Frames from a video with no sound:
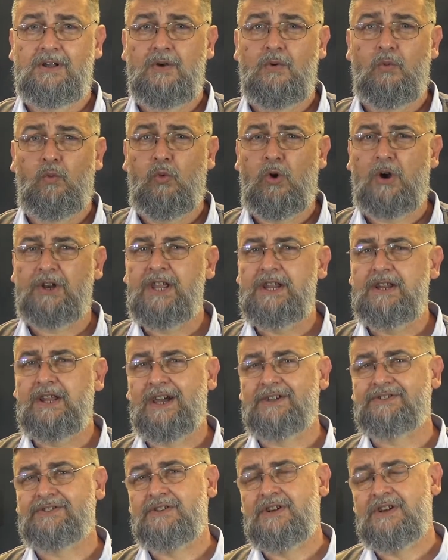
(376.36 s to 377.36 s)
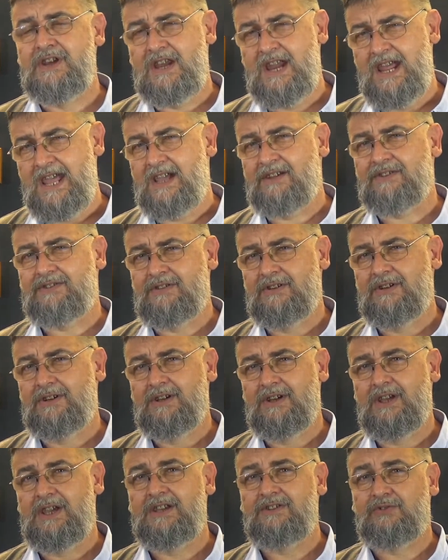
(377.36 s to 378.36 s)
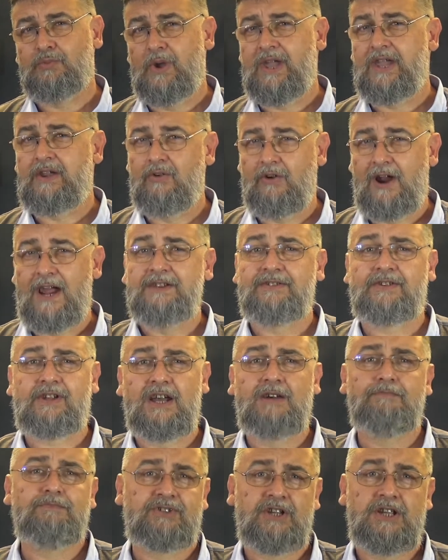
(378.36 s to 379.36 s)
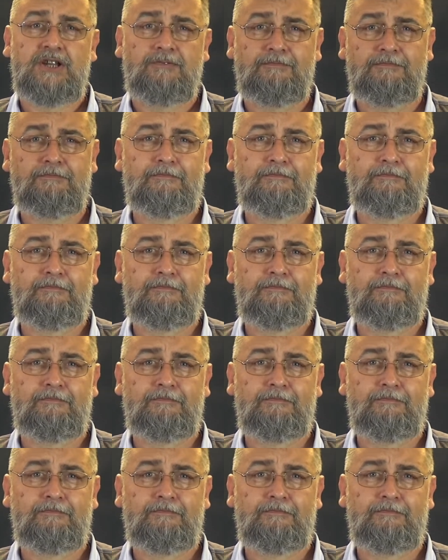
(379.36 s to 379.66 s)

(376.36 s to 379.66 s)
What he does next is where grace comes in.